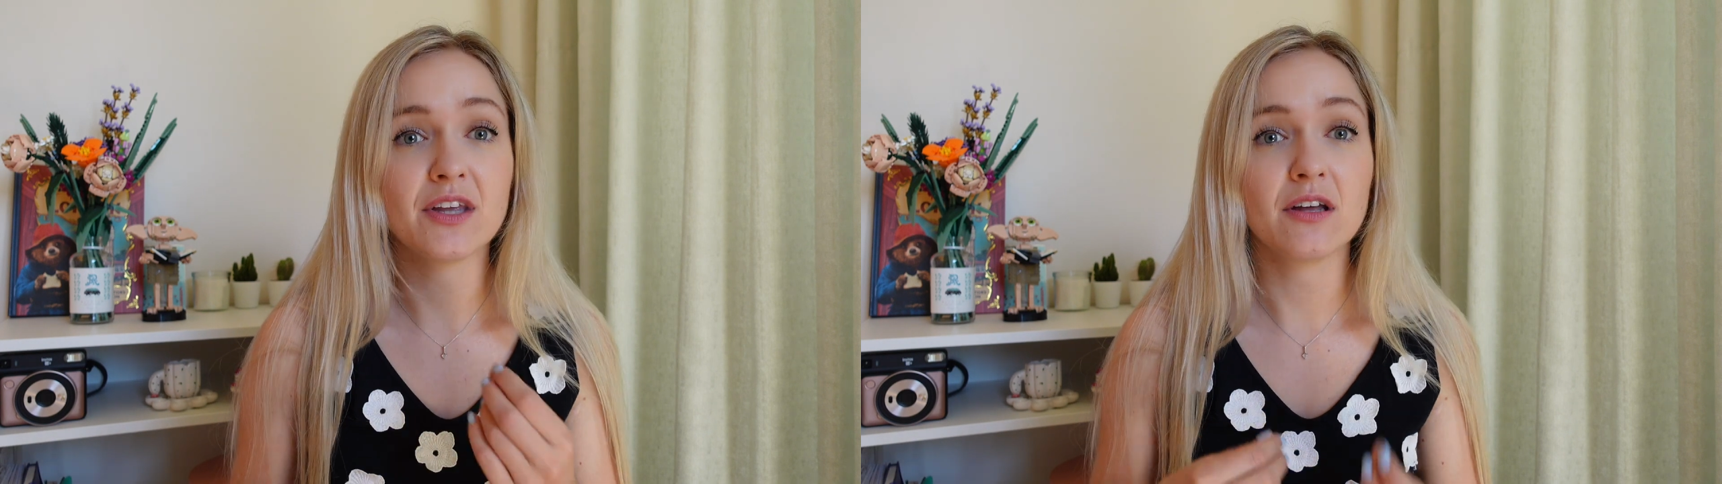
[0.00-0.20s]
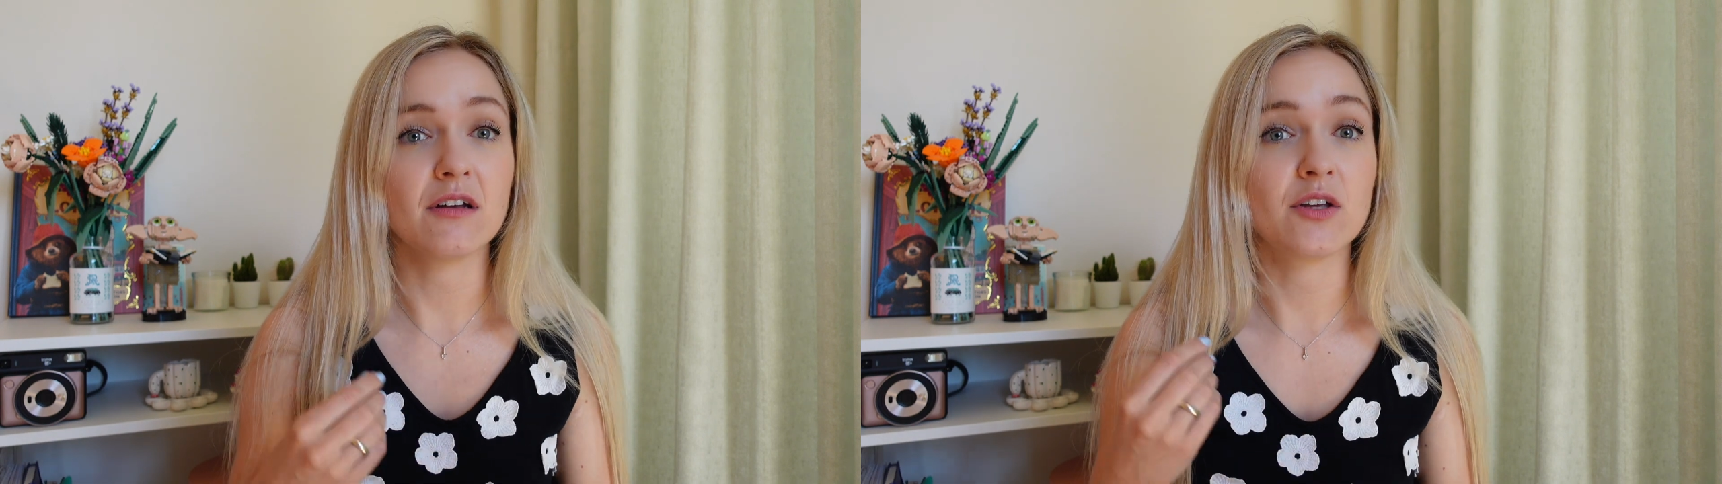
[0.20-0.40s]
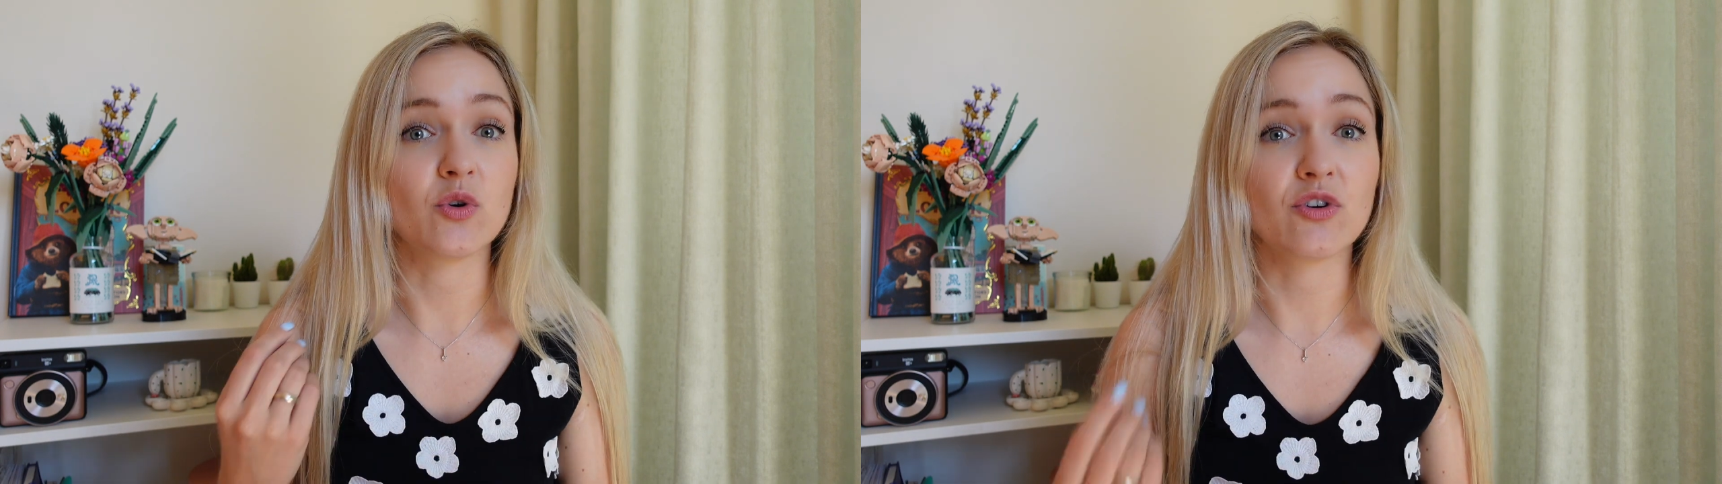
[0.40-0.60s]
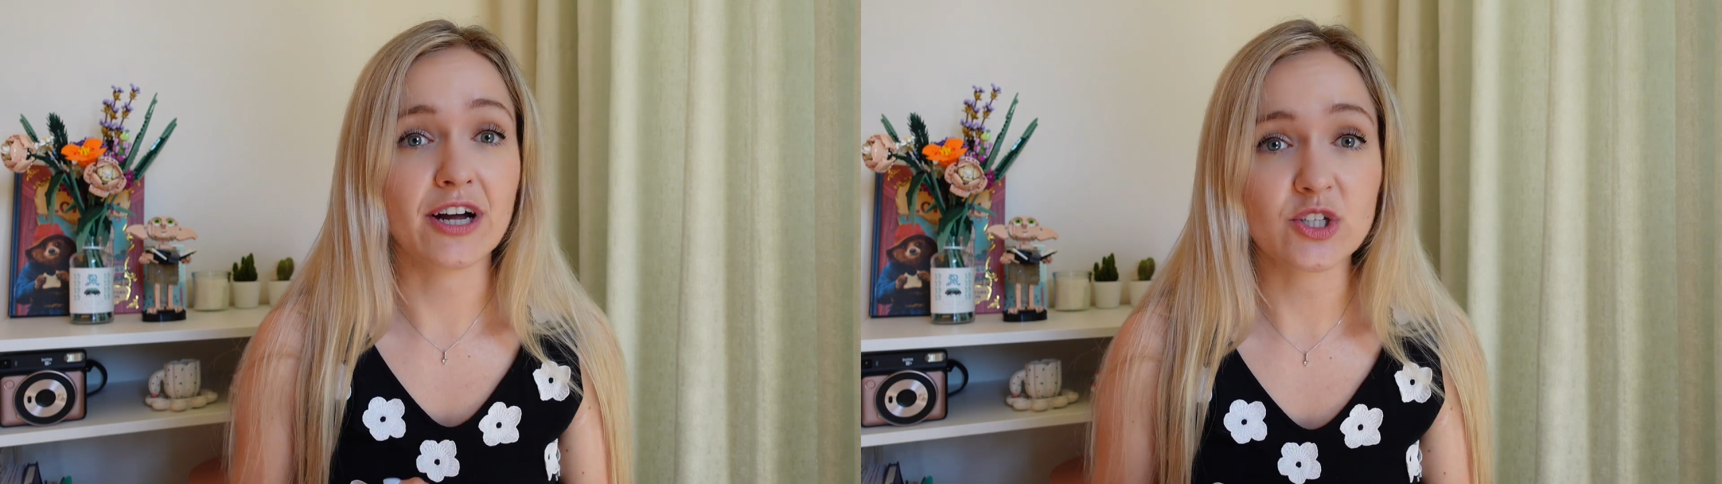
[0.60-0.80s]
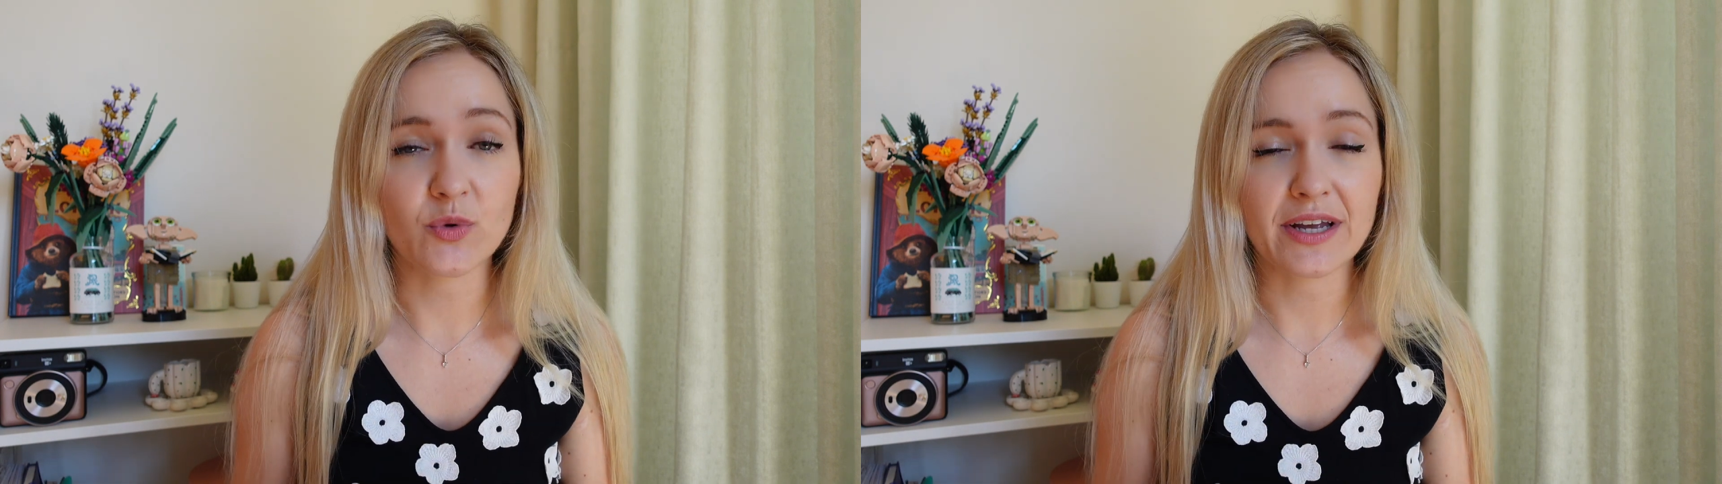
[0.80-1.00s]
you
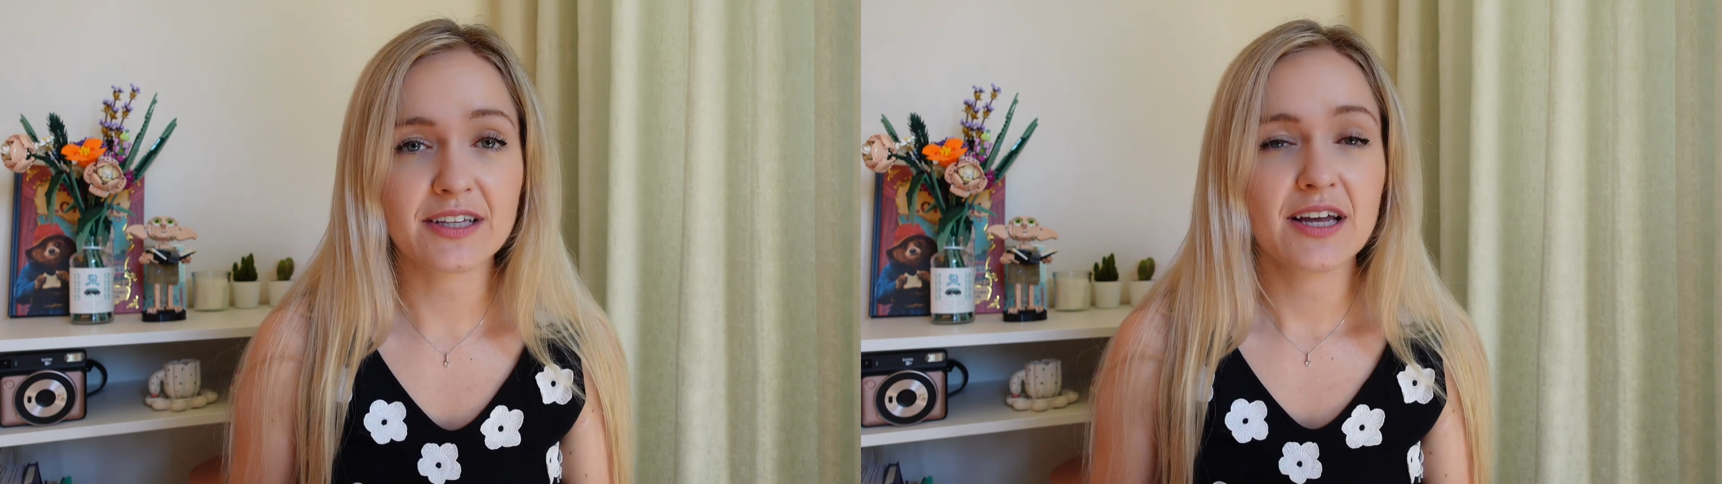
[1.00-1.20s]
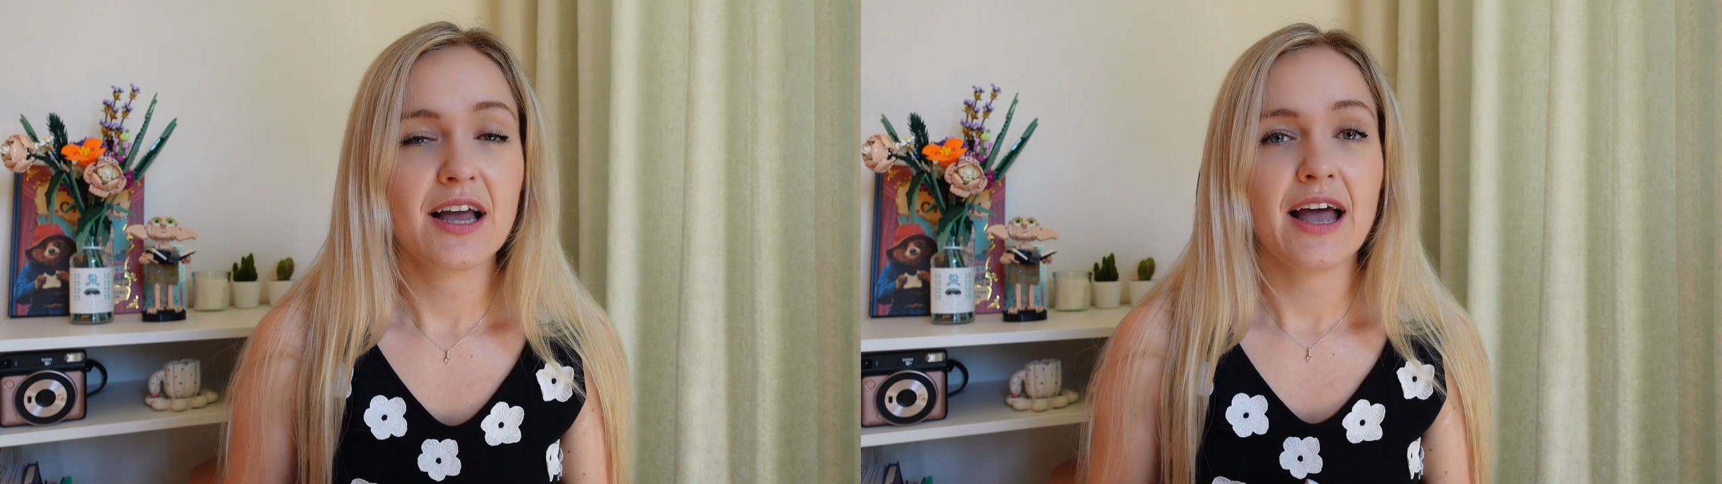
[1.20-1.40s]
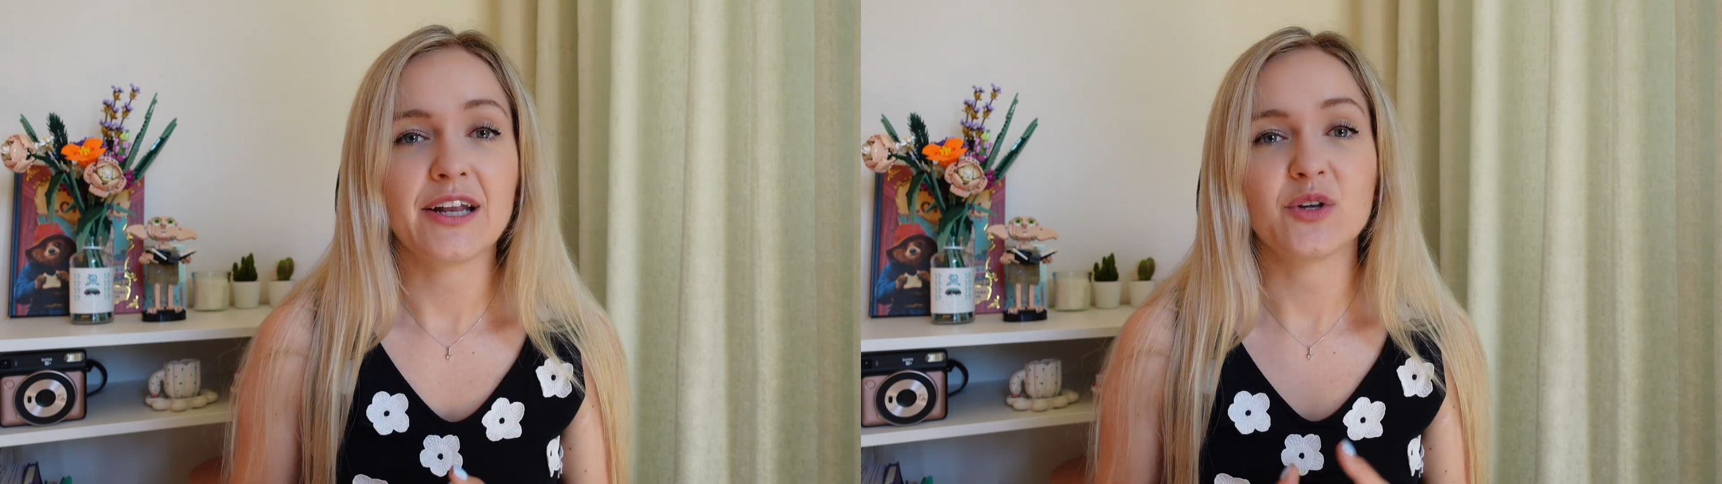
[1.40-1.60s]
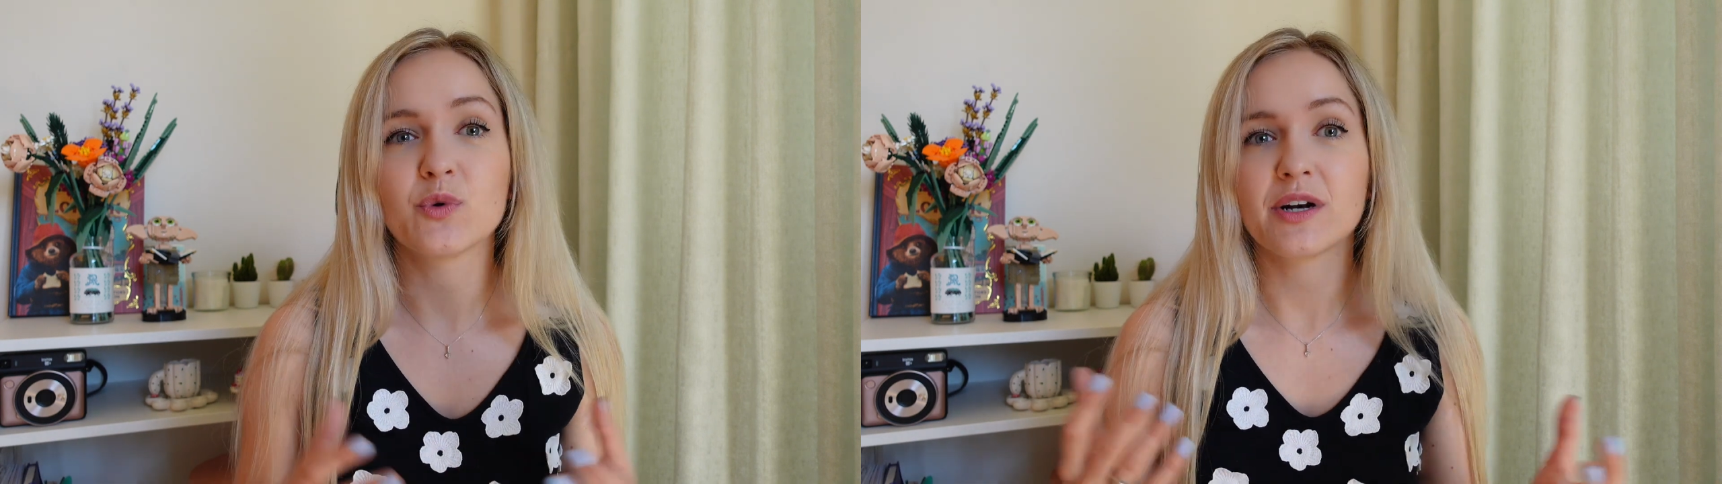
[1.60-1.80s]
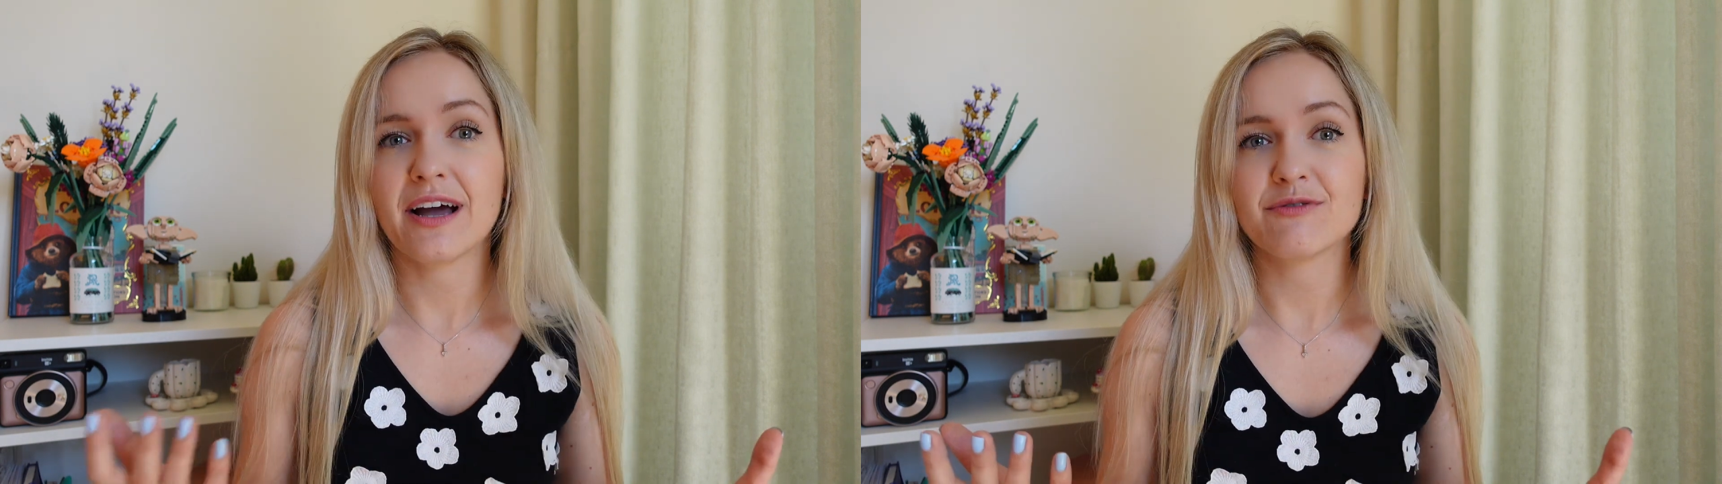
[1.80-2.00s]
graduate, and you
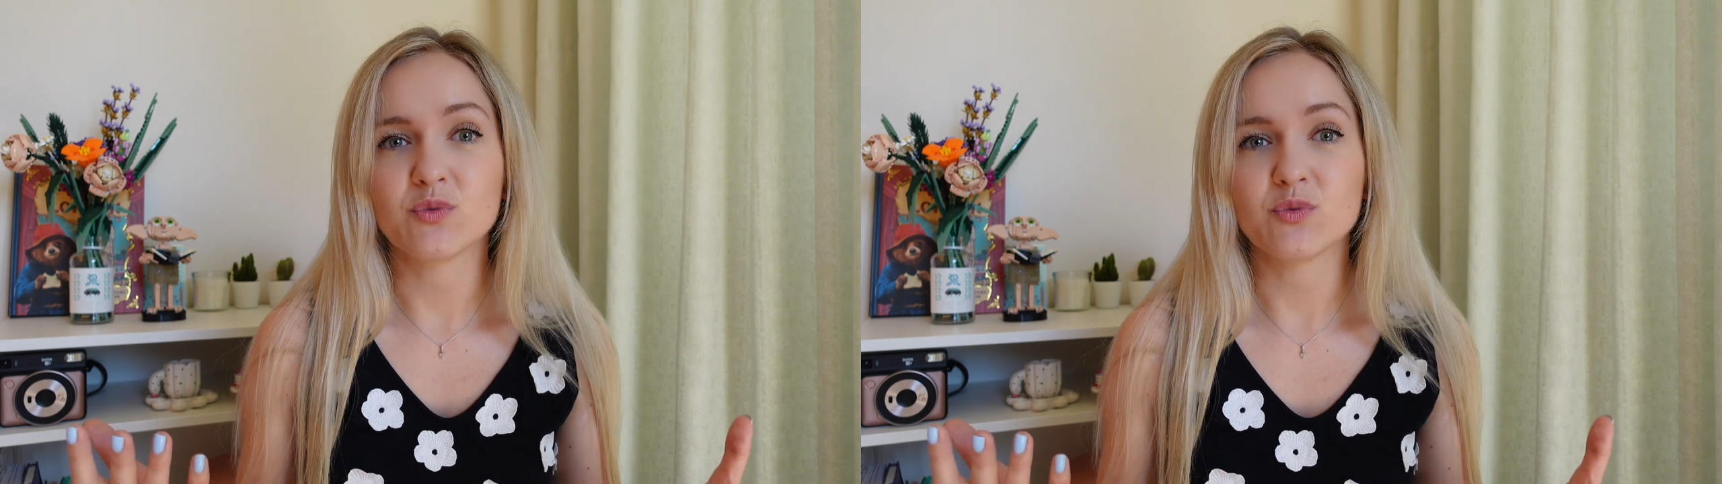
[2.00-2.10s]
wouldn't have